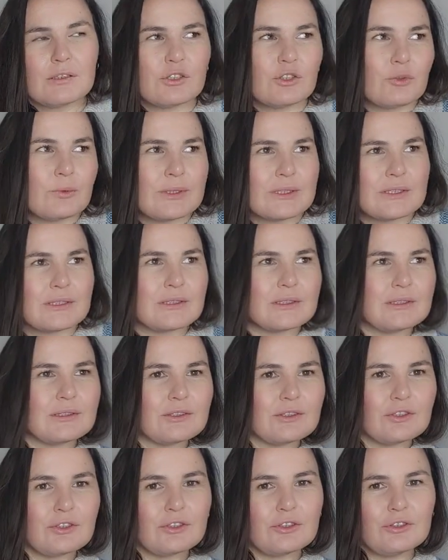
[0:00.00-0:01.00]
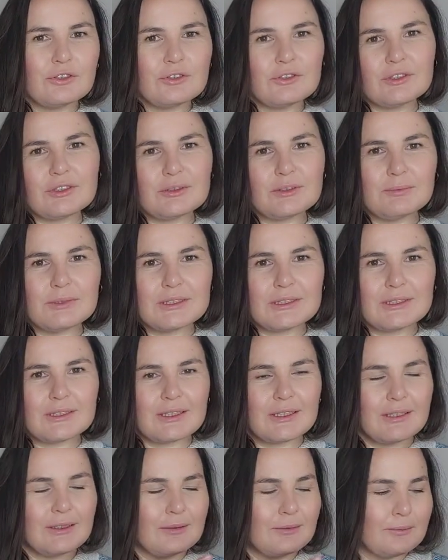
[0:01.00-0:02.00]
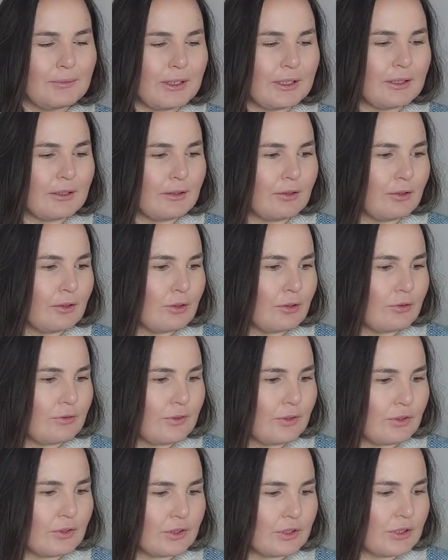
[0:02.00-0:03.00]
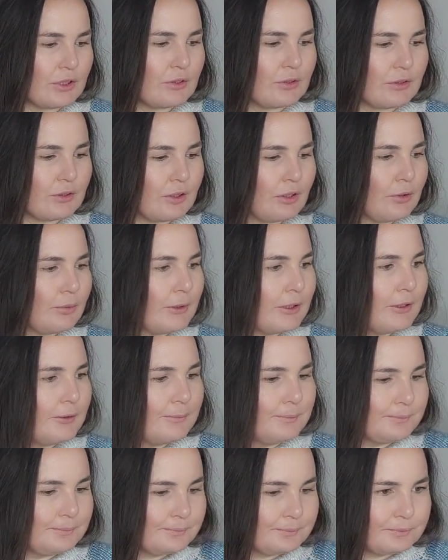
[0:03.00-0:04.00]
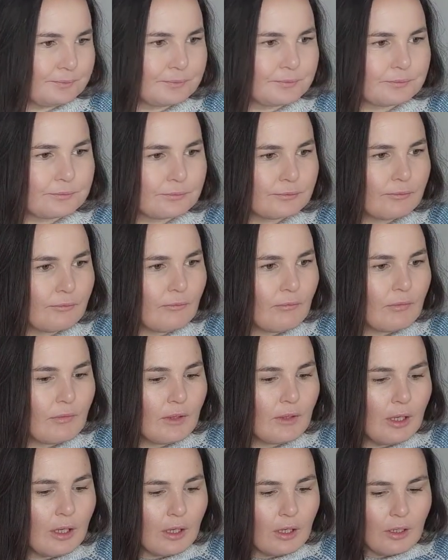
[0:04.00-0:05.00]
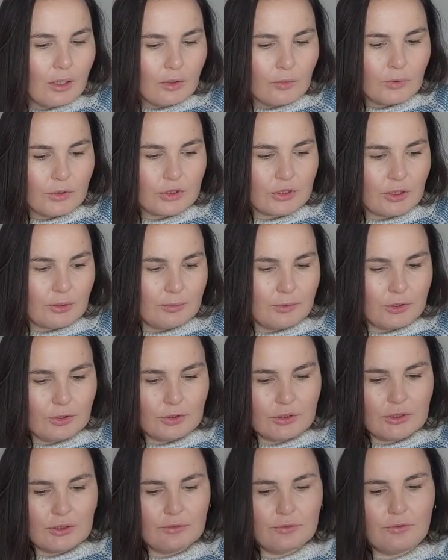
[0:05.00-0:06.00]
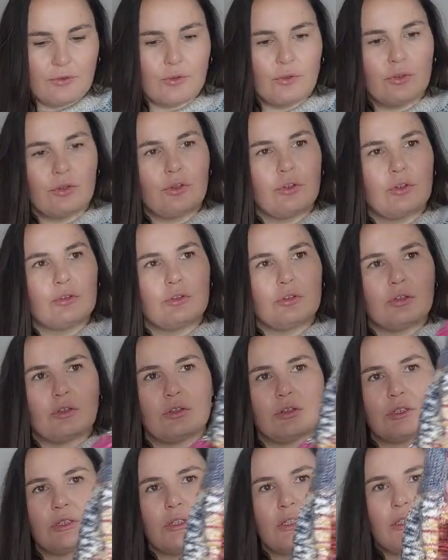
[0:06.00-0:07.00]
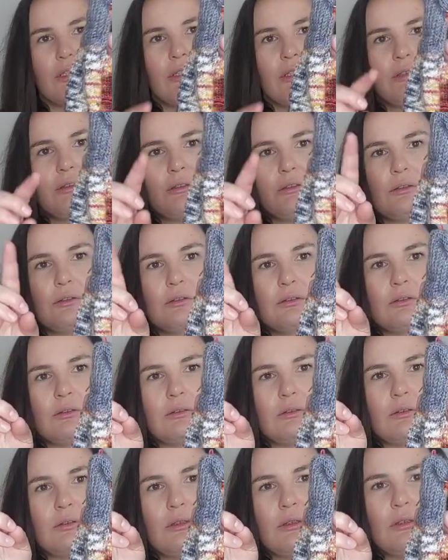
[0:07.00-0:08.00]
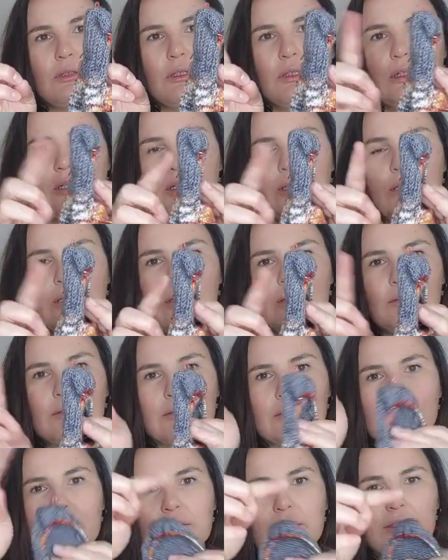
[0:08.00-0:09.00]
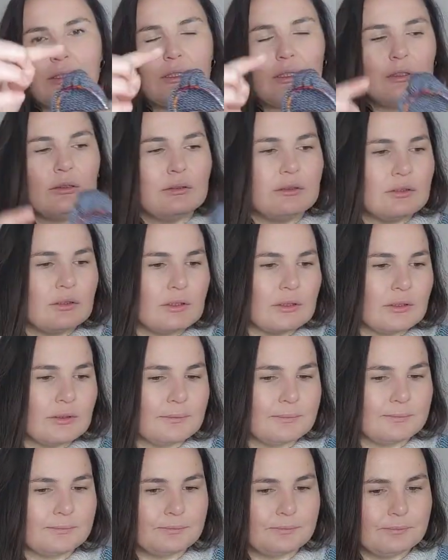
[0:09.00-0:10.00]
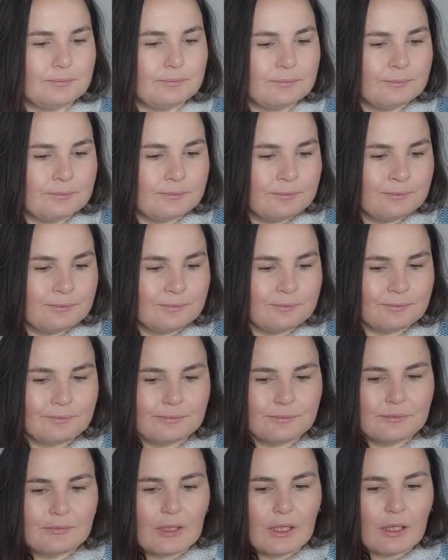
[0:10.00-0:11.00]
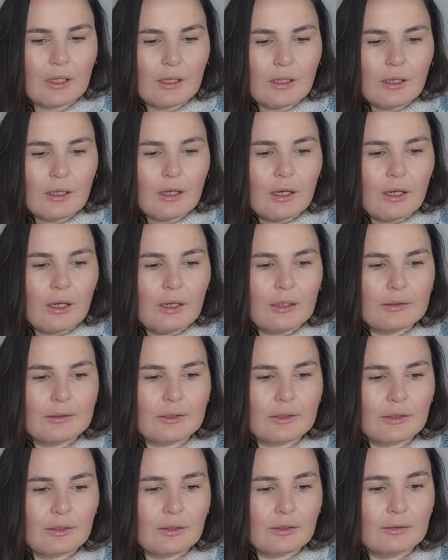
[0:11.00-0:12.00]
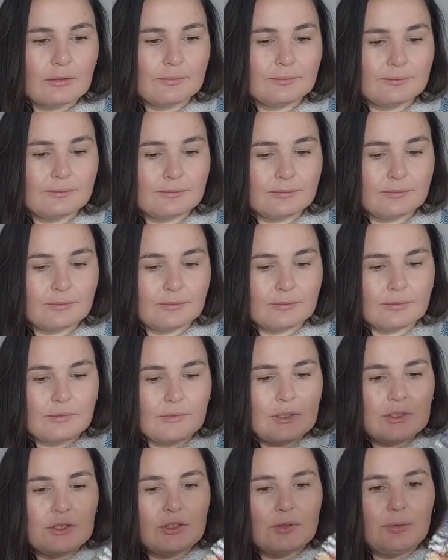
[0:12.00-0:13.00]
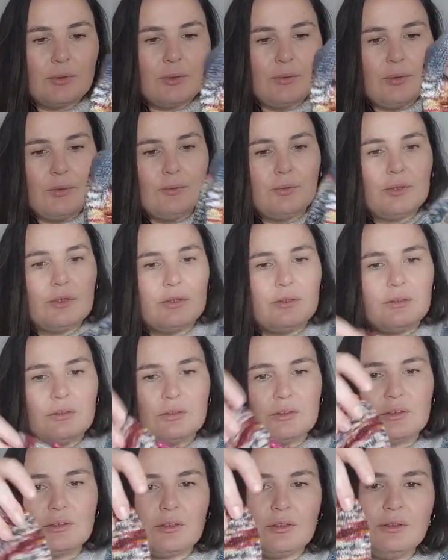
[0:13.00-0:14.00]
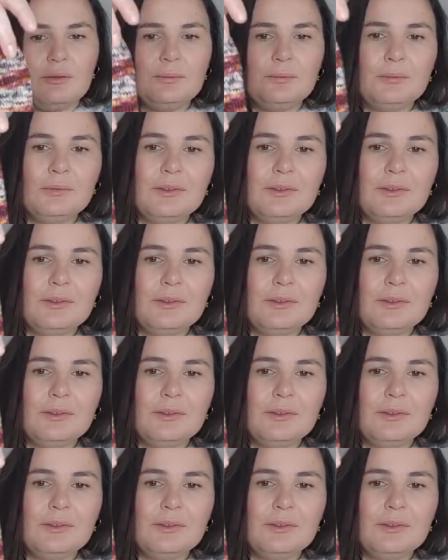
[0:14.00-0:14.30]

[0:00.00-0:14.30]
Twist and Turns mystery make along of last year October, which I'm using for contrasting heels and toes. And yeah, this is where we were last time.